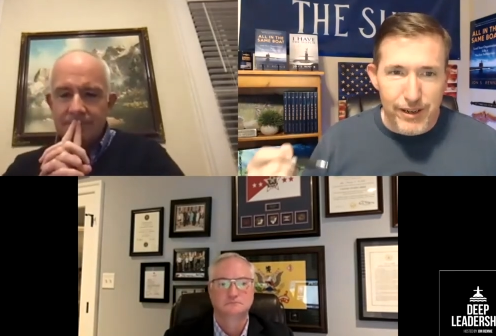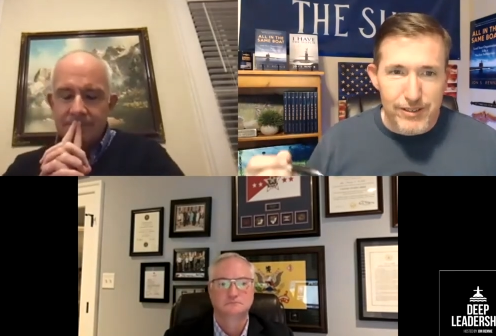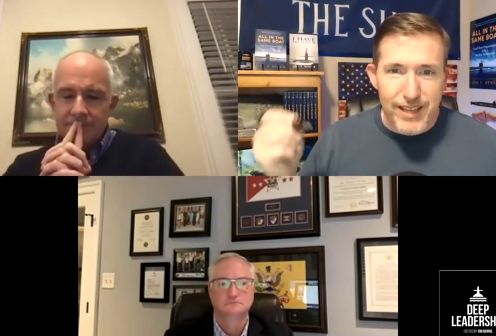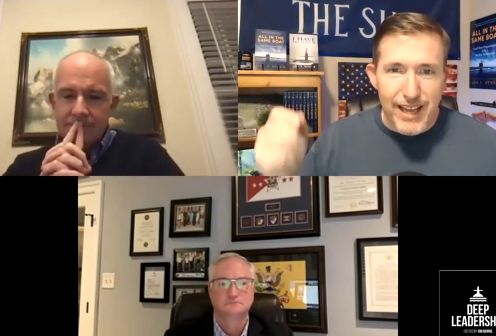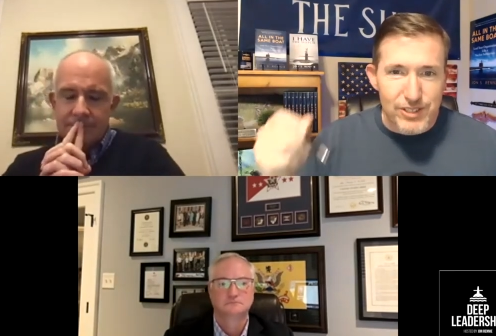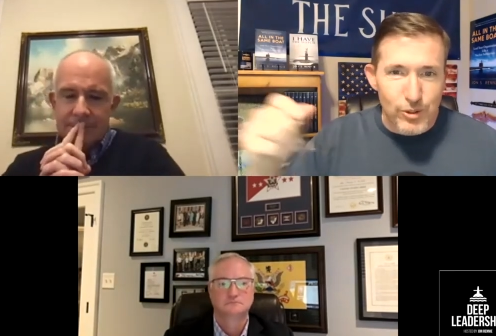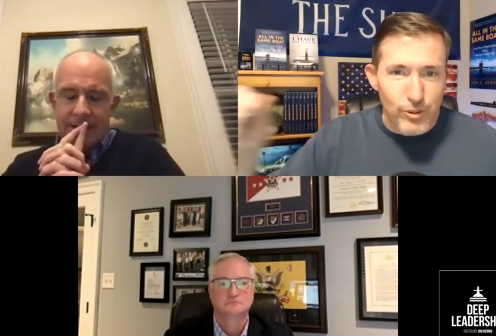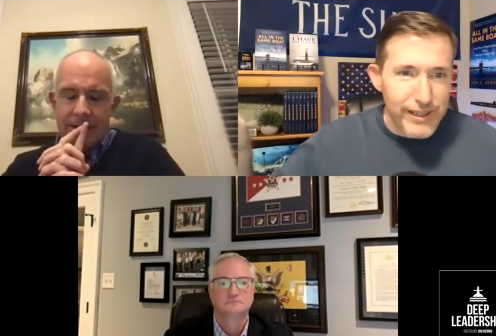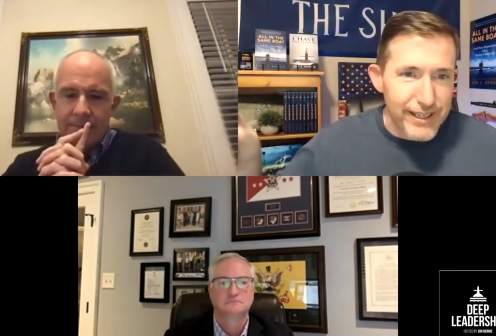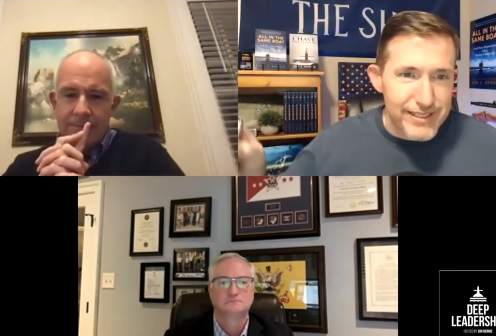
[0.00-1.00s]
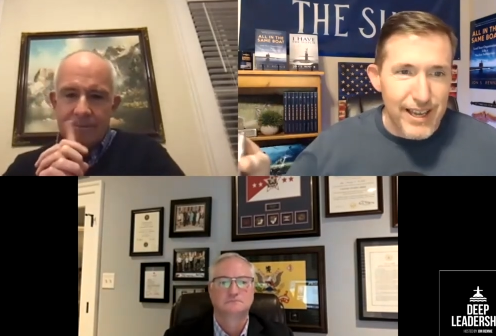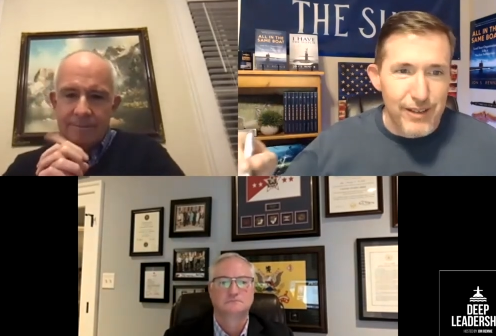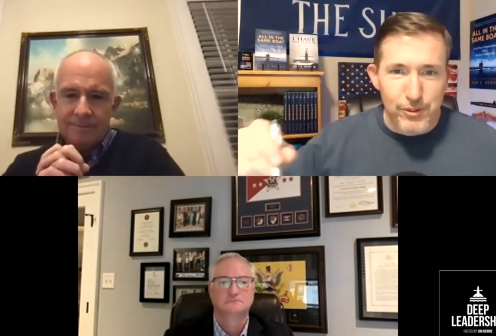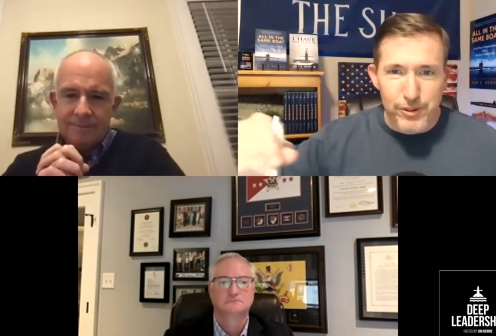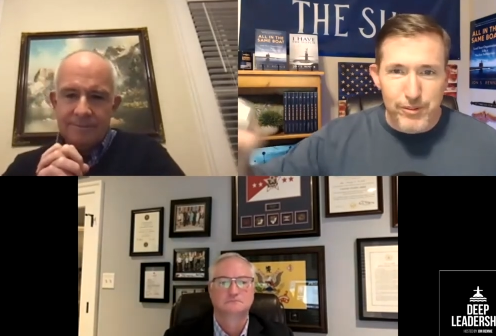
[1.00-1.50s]
Speaker 1: that story gets out
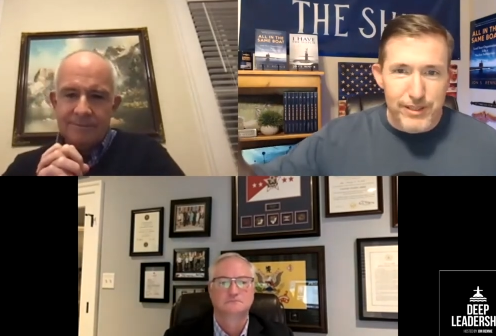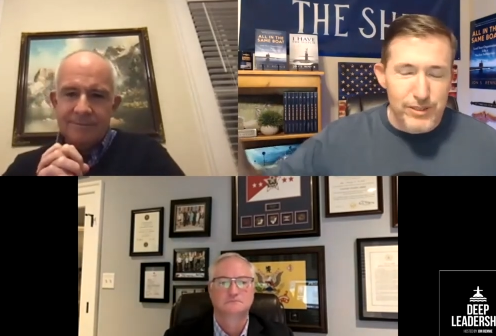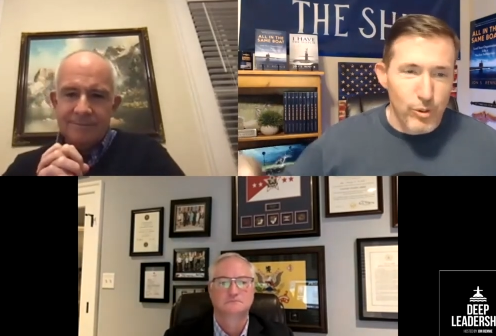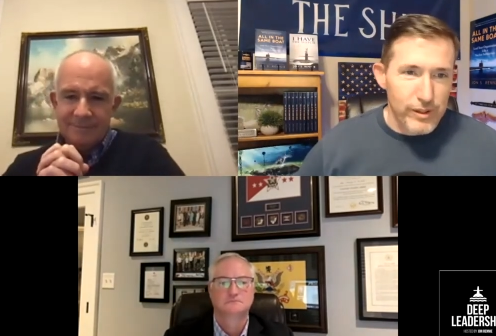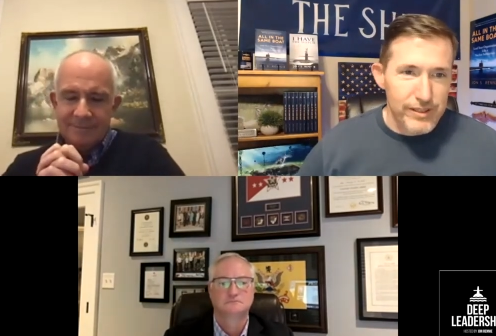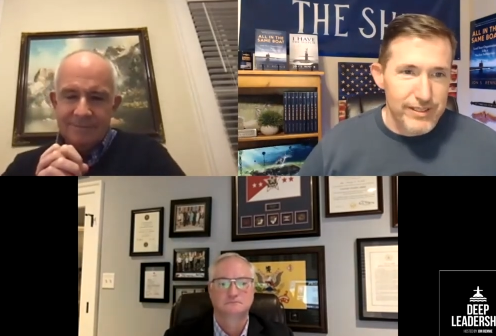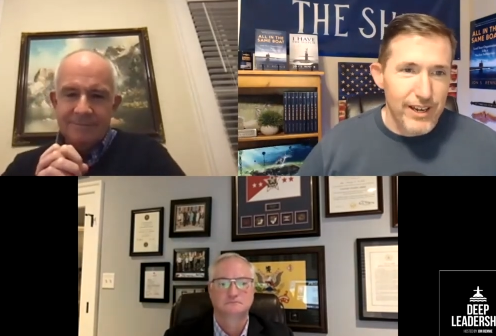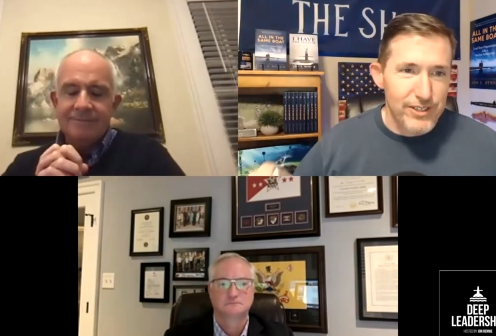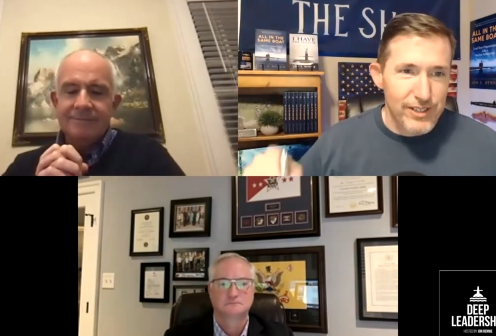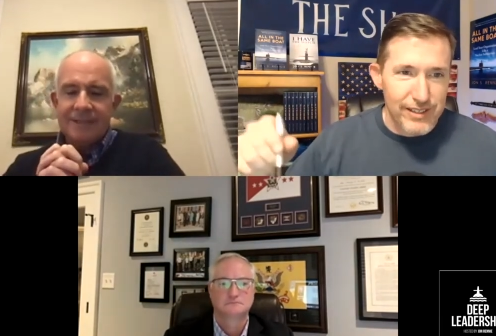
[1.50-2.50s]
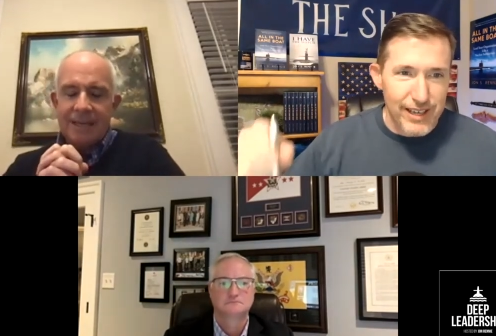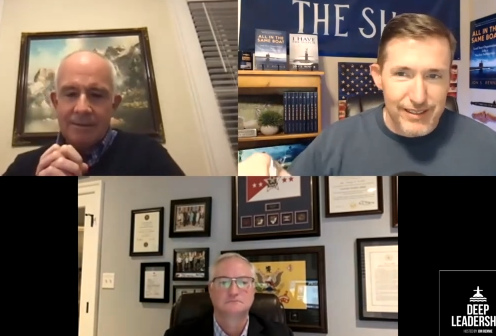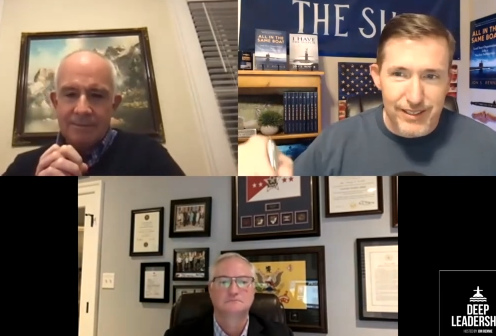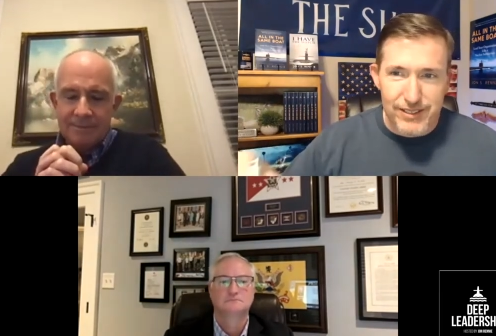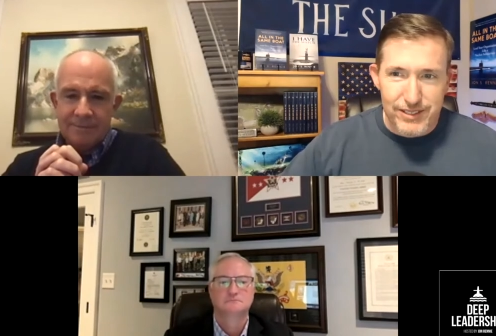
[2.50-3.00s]
through the rest of the organization that
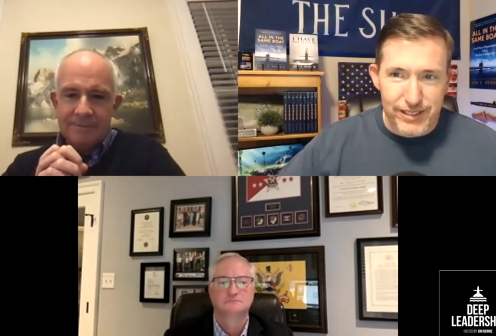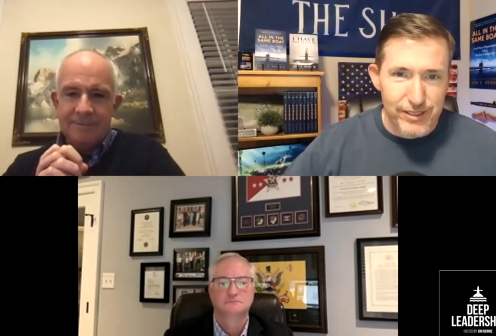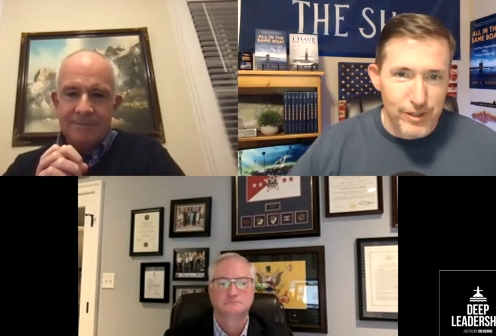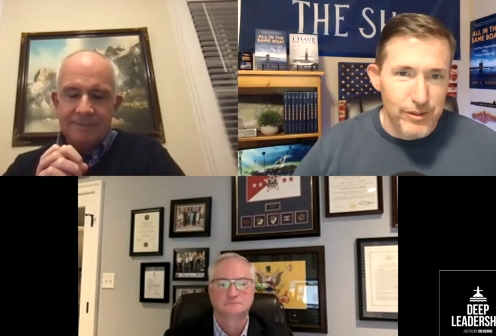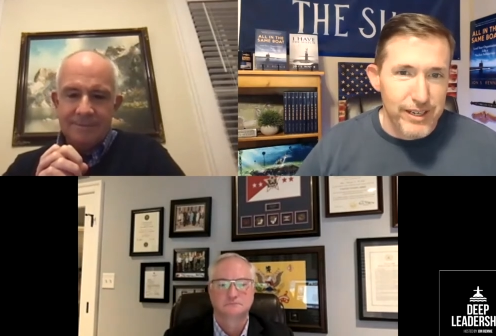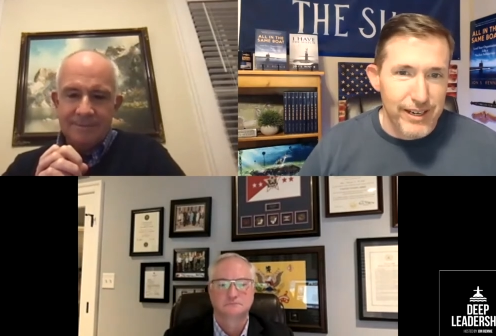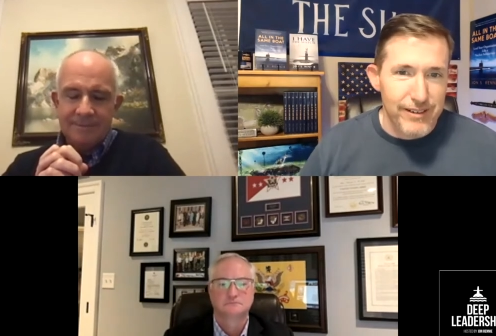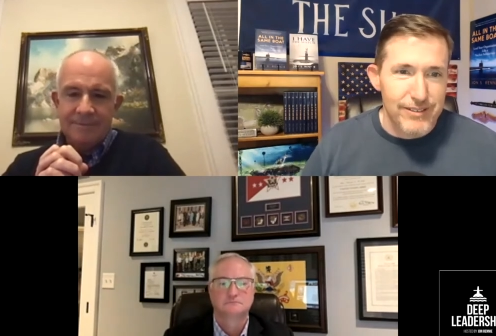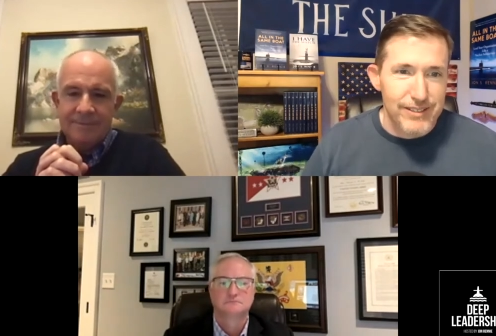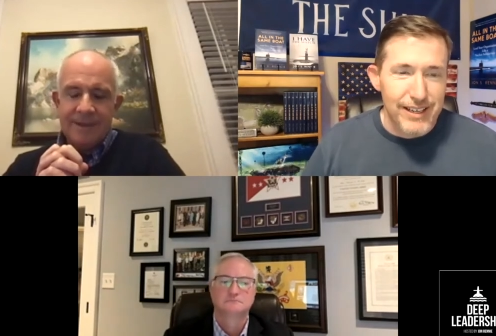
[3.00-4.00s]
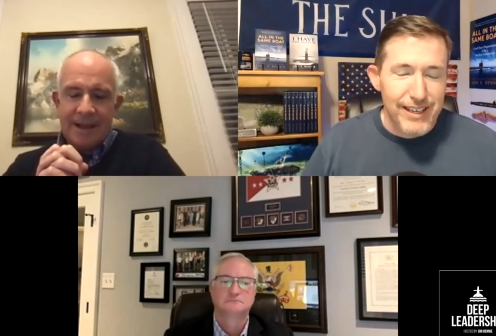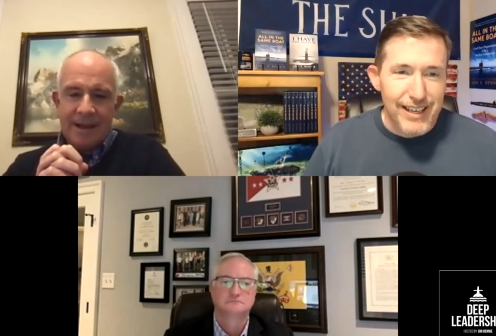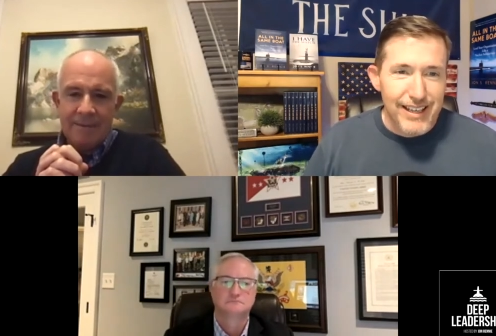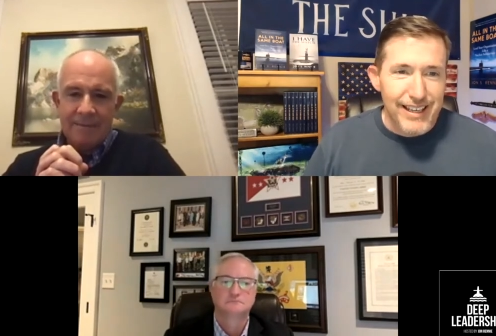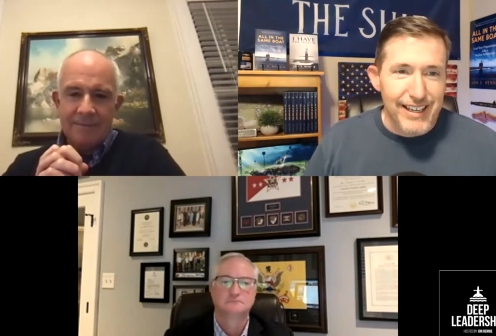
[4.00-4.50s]
this CEO cares.
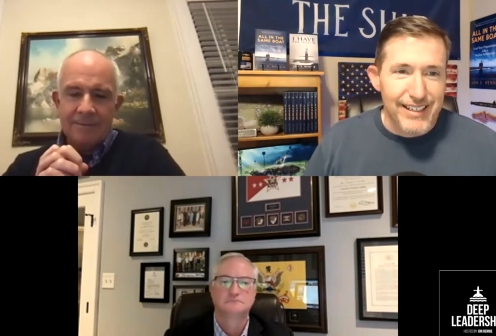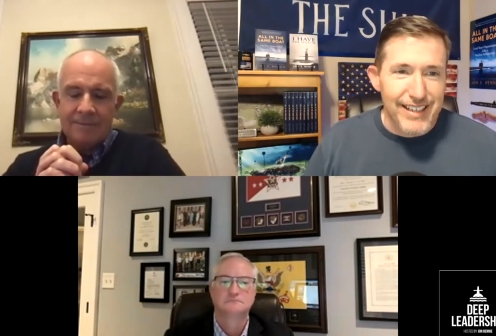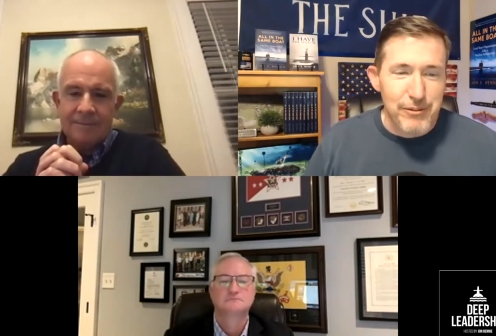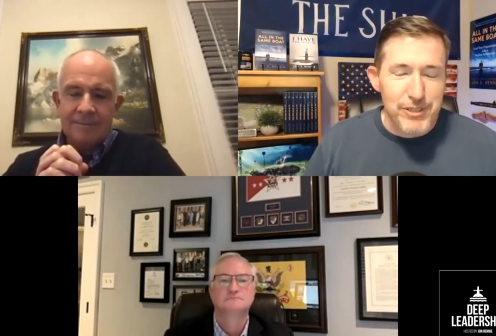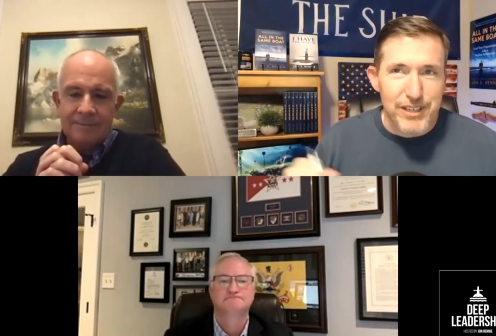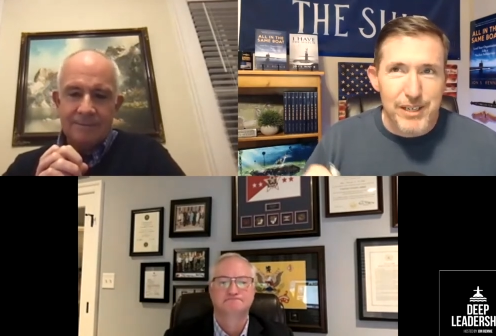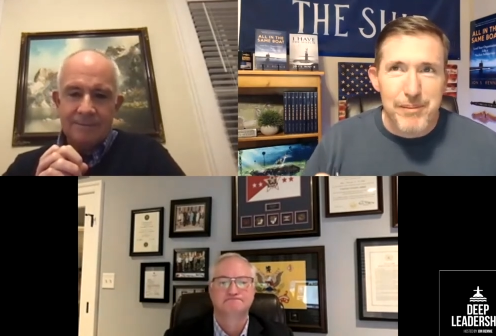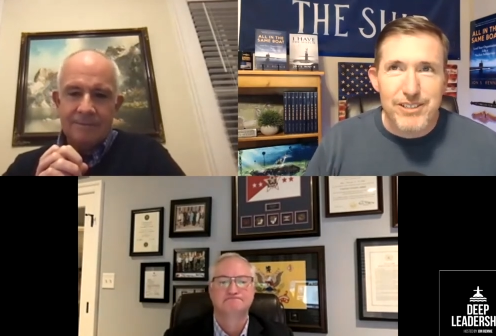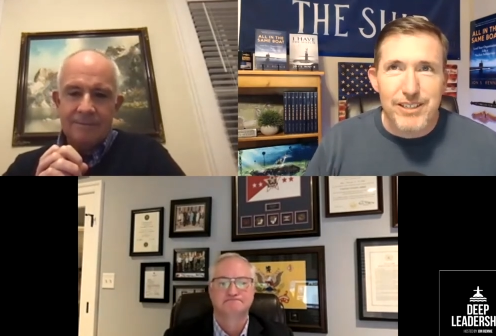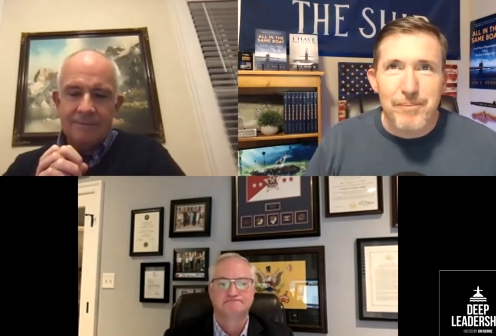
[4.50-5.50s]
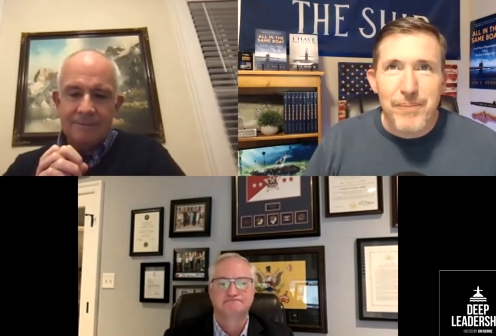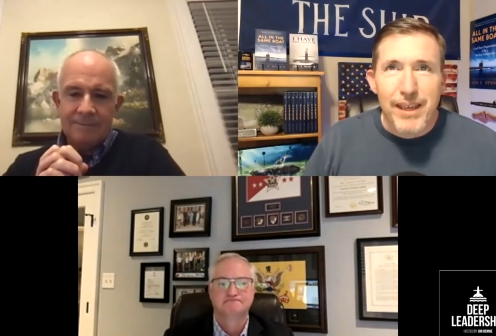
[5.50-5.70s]
And I was just going to mention,